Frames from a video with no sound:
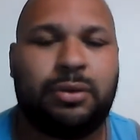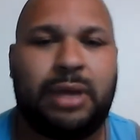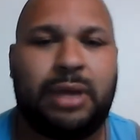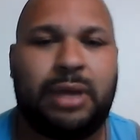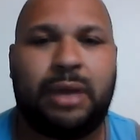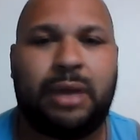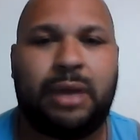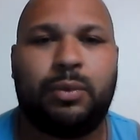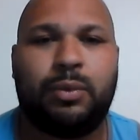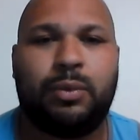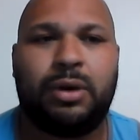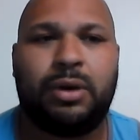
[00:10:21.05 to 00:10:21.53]

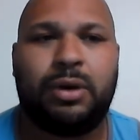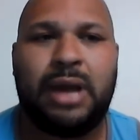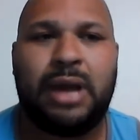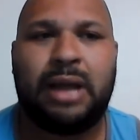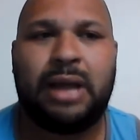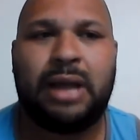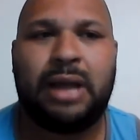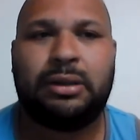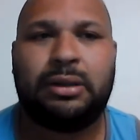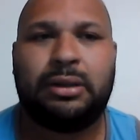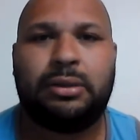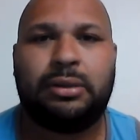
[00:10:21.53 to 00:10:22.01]
Like we're
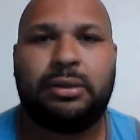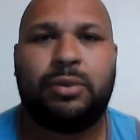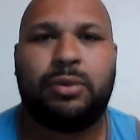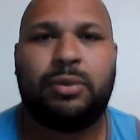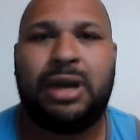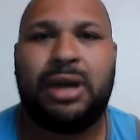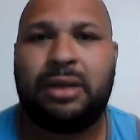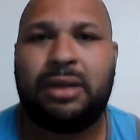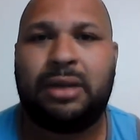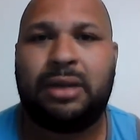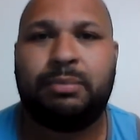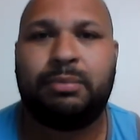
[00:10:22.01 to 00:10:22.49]

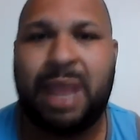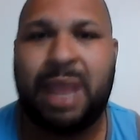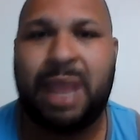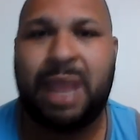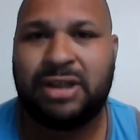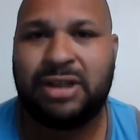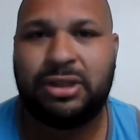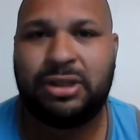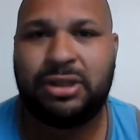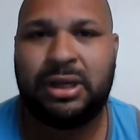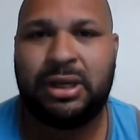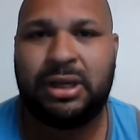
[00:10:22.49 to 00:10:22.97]
not
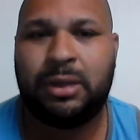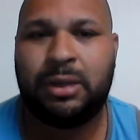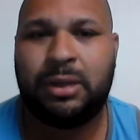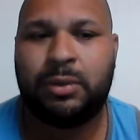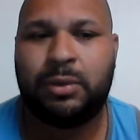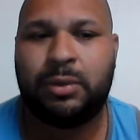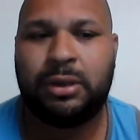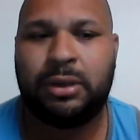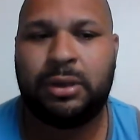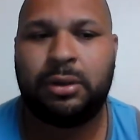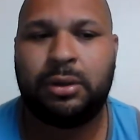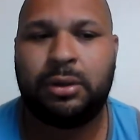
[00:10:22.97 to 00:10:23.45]
bashing
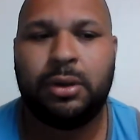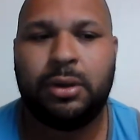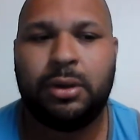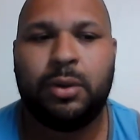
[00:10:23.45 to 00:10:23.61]
anyone.